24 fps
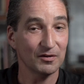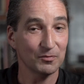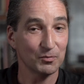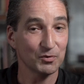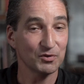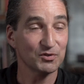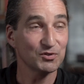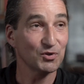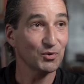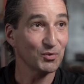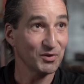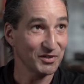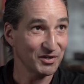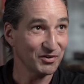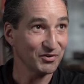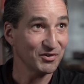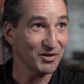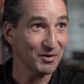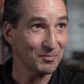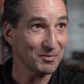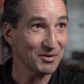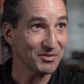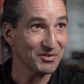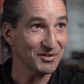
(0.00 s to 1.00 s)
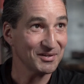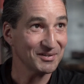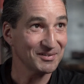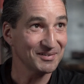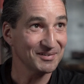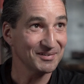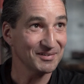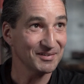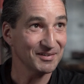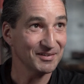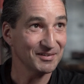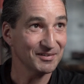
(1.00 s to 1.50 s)
I would totally agree about that.
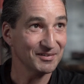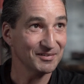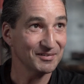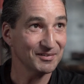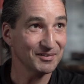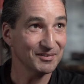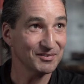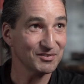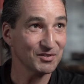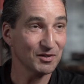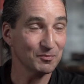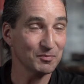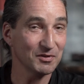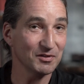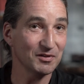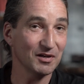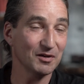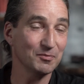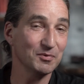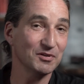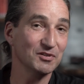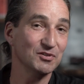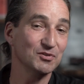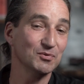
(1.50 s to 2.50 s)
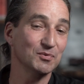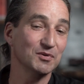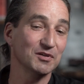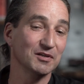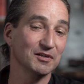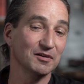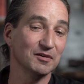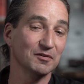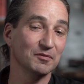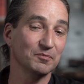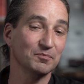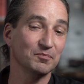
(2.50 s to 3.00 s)
And so I've been
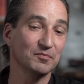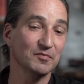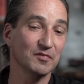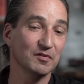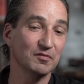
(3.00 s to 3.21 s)
doing